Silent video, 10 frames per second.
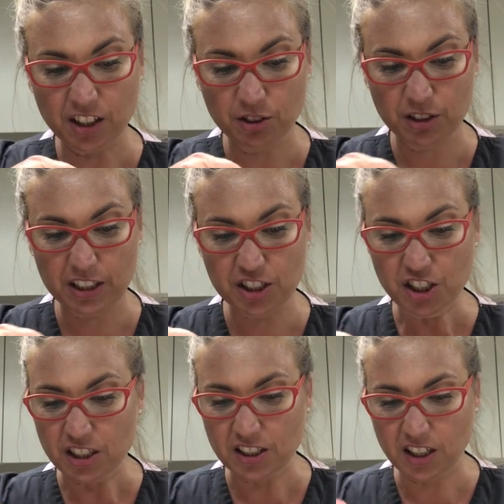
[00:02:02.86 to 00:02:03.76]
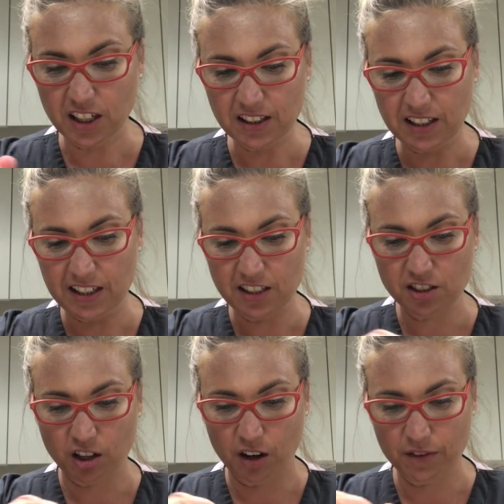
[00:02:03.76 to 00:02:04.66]
literally just cut the
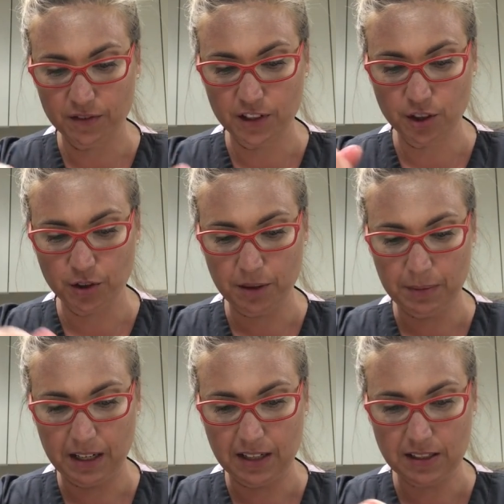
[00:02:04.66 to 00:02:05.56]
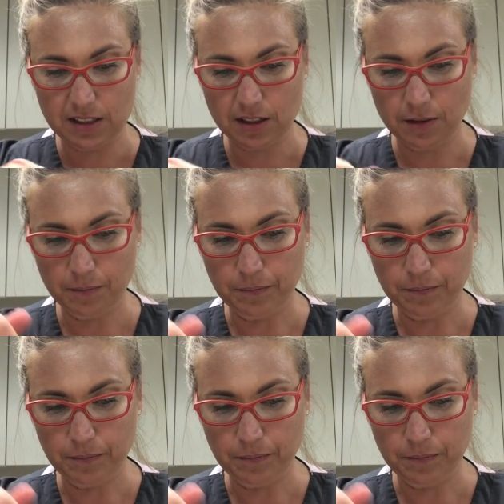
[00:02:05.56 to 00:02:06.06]
ends off of the green beans,